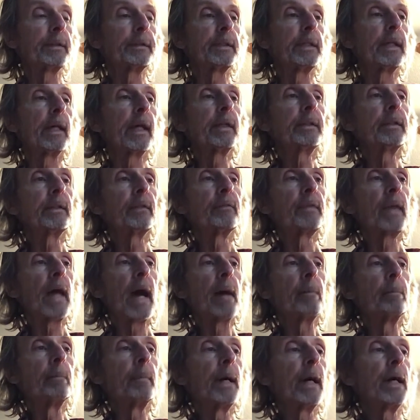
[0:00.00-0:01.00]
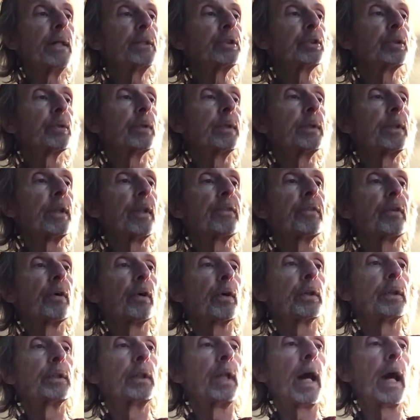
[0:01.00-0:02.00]
At the end of that measure in
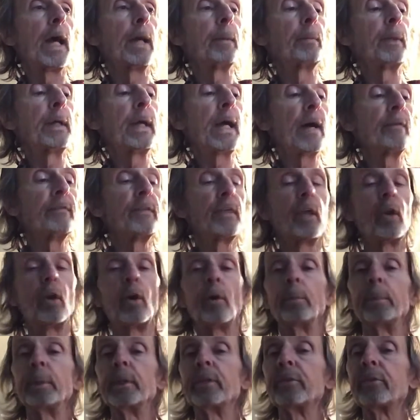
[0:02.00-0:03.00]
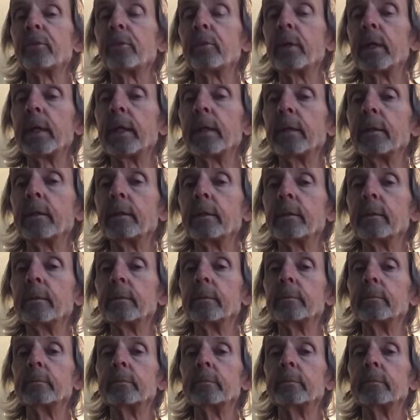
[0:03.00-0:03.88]
the third line, we have that open string.